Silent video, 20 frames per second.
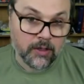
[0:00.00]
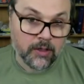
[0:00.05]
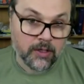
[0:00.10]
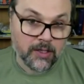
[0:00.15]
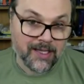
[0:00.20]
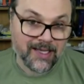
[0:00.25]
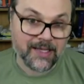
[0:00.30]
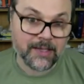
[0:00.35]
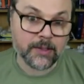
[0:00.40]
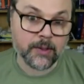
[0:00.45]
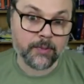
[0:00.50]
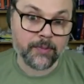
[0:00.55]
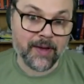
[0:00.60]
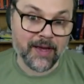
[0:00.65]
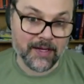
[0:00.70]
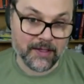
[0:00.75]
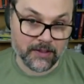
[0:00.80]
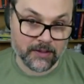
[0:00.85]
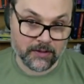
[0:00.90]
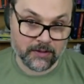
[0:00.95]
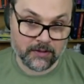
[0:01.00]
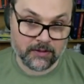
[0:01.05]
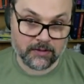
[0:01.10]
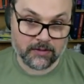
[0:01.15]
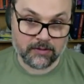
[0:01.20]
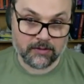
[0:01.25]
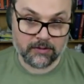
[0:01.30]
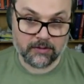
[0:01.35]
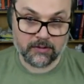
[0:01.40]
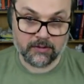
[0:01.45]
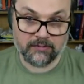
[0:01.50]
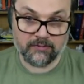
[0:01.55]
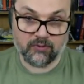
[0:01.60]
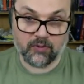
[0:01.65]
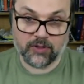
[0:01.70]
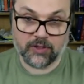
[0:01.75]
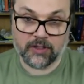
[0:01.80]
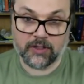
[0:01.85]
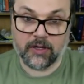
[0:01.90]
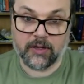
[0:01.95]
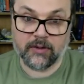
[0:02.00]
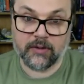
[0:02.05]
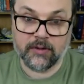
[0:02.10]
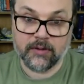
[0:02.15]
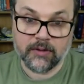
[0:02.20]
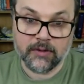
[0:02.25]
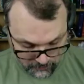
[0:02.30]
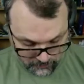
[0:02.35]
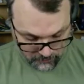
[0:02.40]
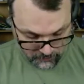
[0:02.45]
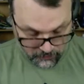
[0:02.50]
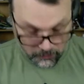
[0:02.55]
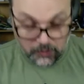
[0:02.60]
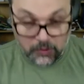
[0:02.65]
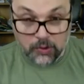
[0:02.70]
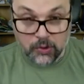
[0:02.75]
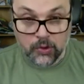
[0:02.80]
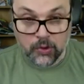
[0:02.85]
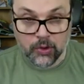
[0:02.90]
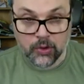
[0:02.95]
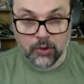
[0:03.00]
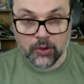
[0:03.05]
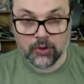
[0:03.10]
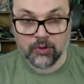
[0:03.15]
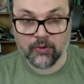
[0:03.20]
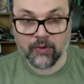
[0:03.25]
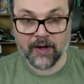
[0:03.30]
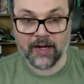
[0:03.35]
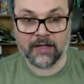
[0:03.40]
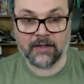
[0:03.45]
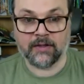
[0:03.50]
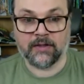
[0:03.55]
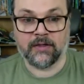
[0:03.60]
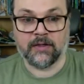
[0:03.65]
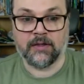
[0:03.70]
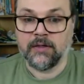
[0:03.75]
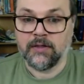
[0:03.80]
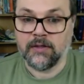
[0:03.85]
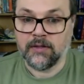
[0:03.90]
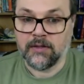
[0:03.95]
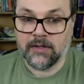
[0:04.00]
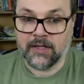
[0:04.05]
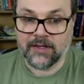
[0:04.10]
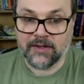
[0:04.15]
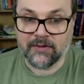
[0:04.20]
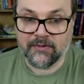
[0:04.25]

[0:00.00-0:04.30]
independent of one another, you could write that the